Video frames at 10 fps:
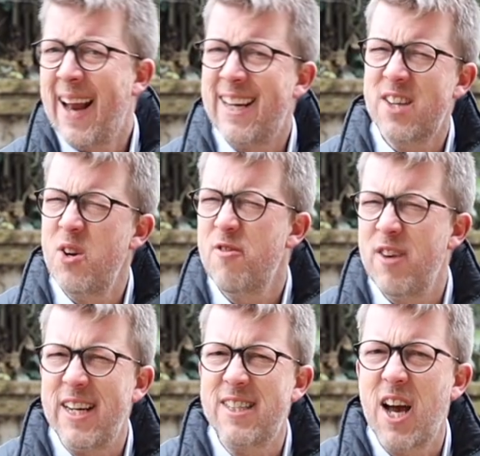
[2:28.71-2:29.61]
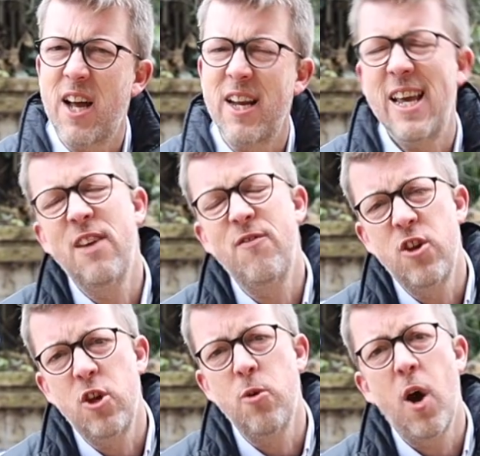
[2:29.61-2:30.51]
and it's only really done
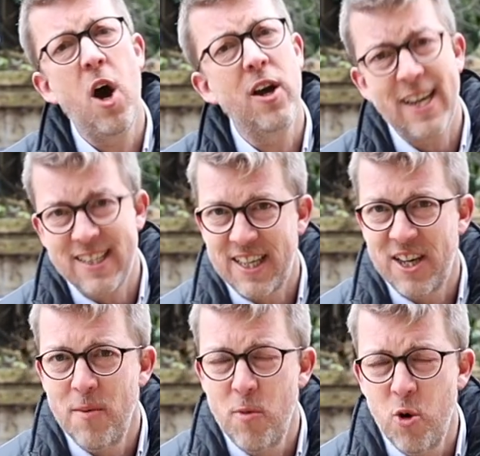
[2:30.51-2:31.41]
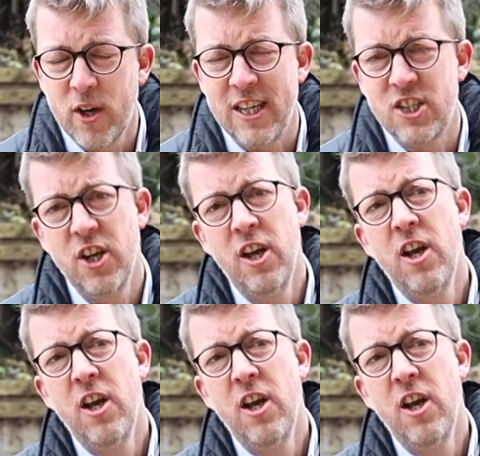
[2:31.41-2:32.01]
if you are getting a mortgage.